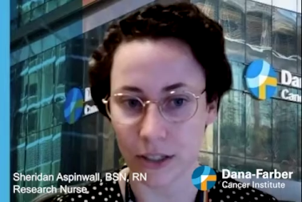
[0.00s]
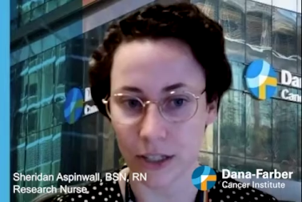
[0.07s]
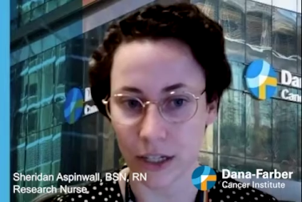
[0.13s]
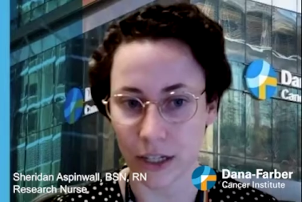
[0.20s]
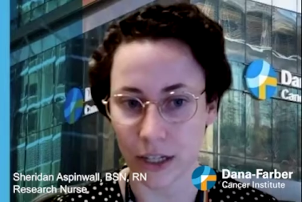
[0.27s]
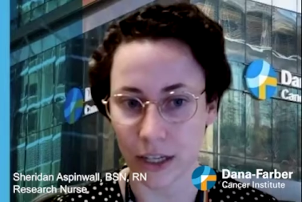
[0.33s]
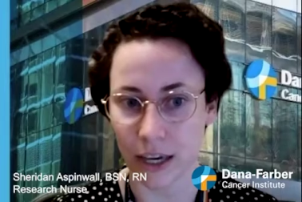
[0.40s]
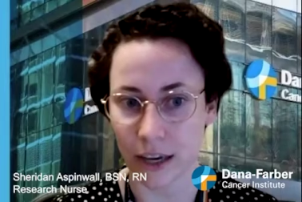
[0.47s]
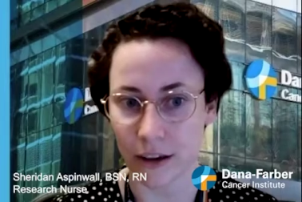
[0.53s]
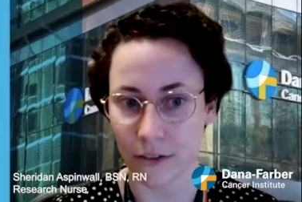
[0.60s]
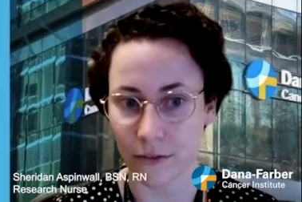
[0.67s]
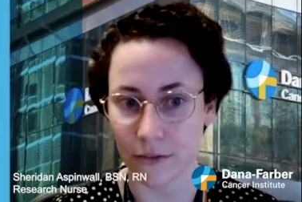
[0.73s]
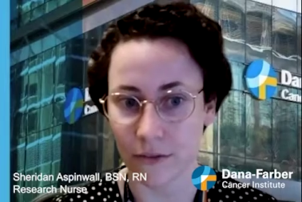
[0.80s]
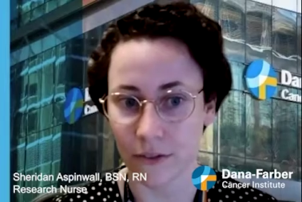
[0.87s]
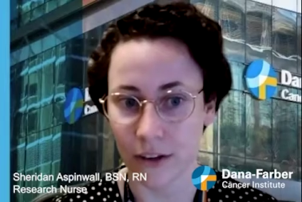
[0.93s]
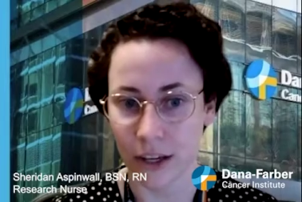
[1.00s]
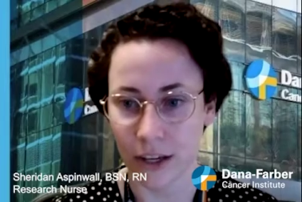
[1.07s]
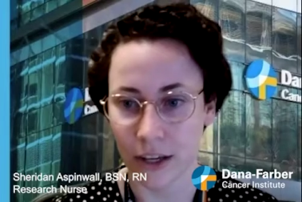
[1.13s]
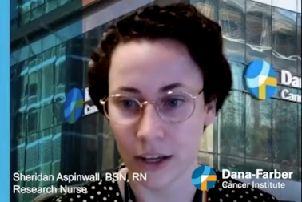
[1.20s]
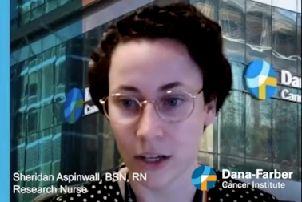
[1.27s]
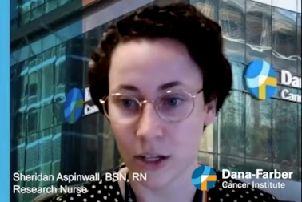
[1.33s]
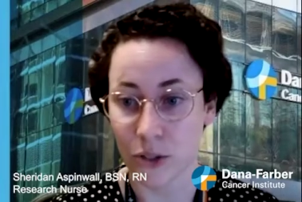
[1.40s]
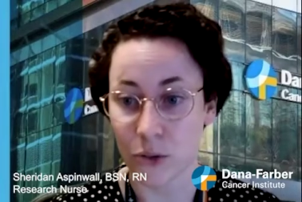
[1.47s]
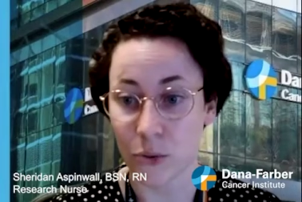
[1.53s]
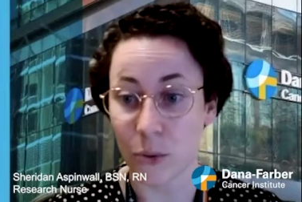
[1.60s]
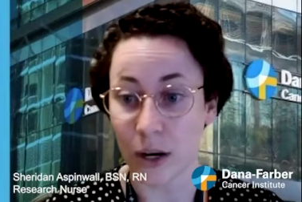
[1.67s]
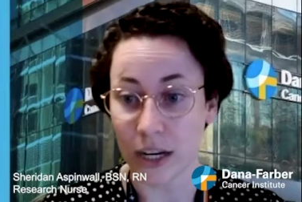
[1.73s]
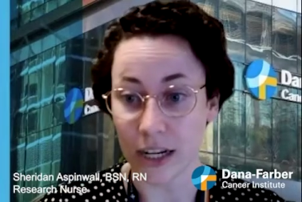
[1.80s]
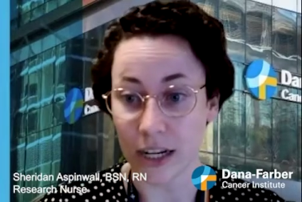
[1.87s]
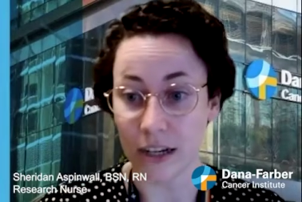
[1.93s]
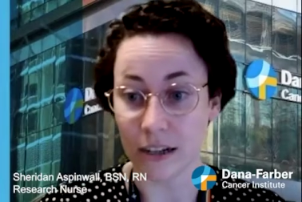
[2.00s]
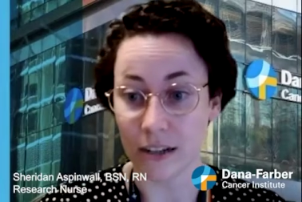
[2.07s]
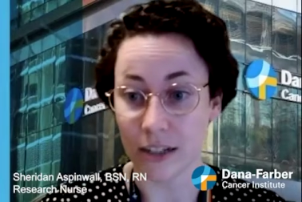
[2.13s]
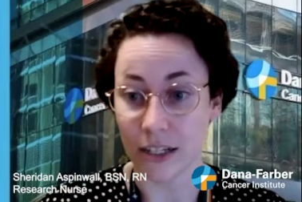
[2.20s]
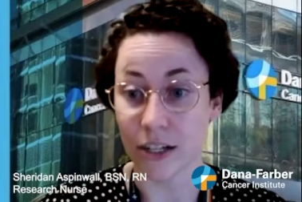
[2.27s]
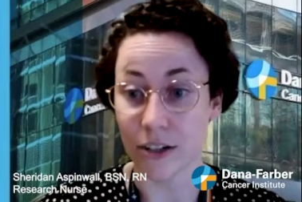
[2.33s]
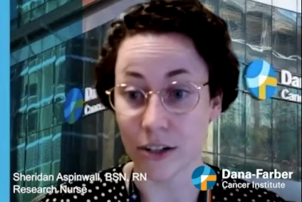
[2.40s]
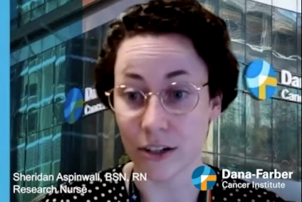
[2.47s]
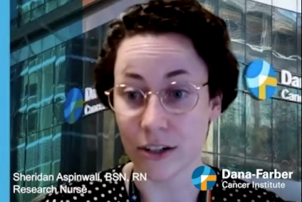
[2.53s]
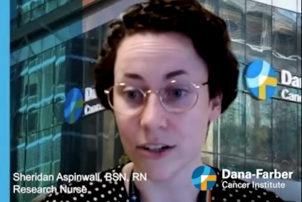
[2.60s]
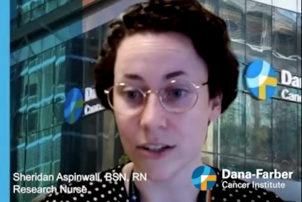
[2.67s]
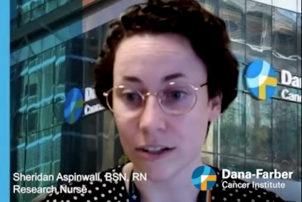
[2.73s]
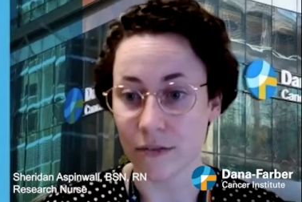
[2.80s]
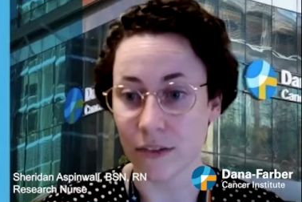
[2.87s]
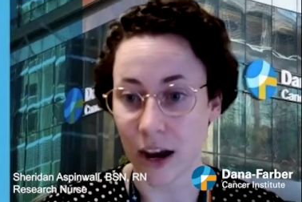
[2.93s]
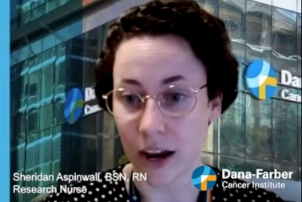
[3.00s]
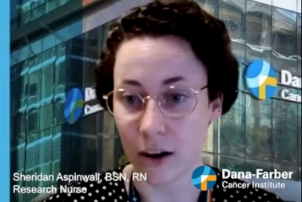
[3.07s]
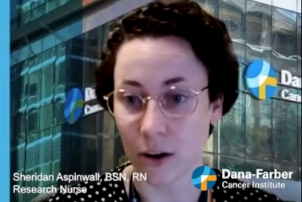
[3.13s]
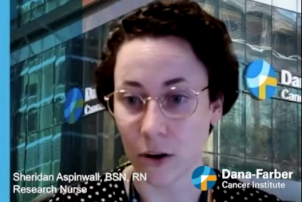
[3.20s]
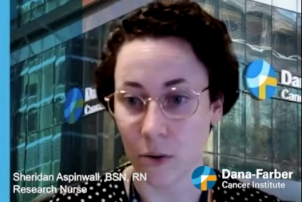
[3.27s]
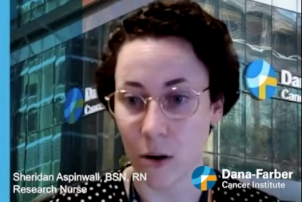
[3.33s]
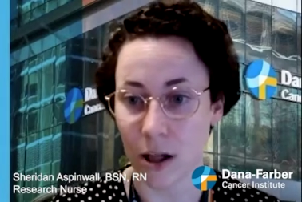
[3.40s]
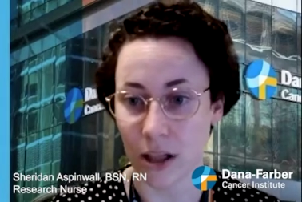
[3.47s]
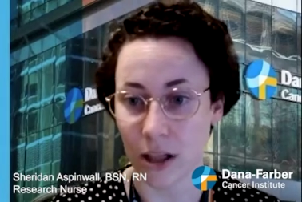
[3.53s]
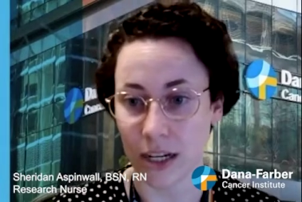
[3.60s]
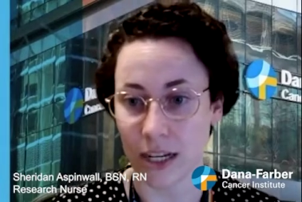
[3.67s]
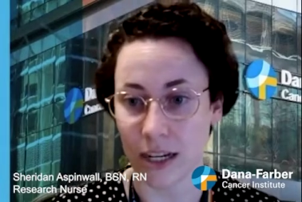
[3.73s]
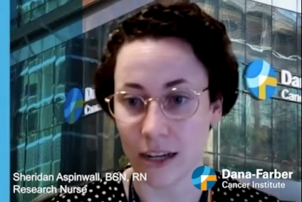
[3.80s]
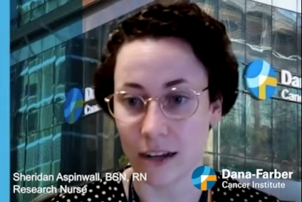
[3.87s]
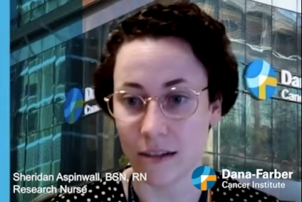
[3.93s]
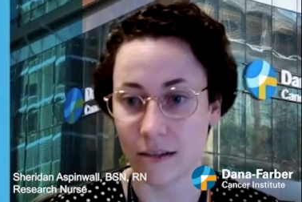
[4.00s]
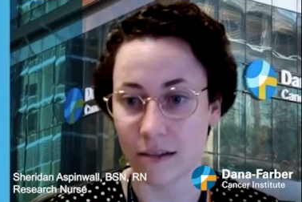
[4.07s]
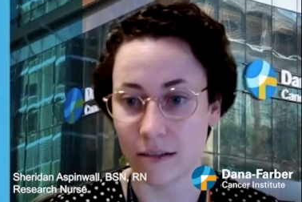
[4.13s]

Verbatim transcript: to give 20 years of higher quality